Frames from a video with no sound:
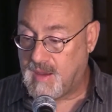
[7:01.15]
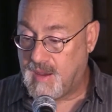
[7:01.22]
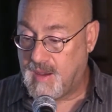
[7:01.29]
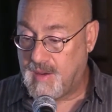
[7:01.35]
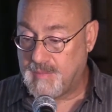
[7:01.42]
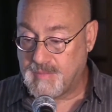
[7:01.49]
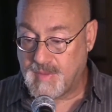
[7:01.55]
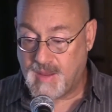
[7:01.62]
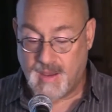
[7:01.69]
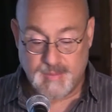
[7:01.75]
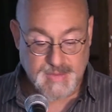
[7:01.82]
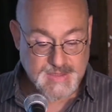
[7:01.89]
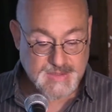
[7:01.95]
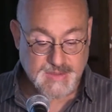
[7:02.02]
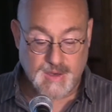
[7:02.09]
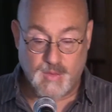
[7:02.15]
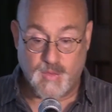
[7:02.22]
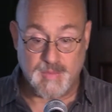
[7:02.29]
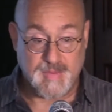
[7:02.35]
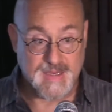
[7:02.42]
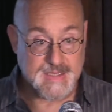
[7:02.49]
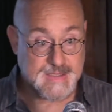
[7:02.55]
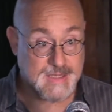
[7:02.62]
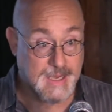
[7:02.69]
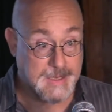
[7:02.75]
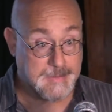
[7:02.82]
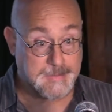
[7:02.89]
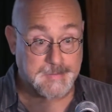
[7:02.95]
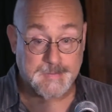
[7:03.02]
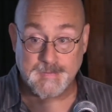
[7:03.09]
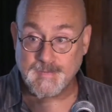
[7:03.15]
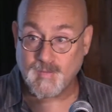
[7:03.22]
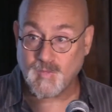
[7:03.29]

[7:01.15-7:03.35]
Um, I'm gonna start with my son.